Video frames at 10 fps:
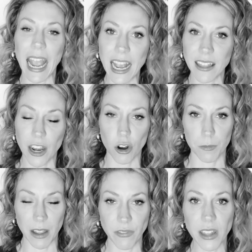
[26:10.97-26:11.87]
hey, that hurt
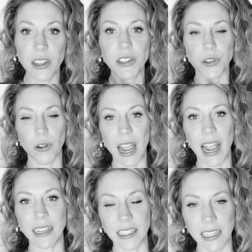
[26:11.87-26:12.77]
my feelings, or
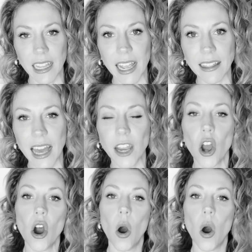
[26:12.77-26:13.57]
hey, I didn't like that,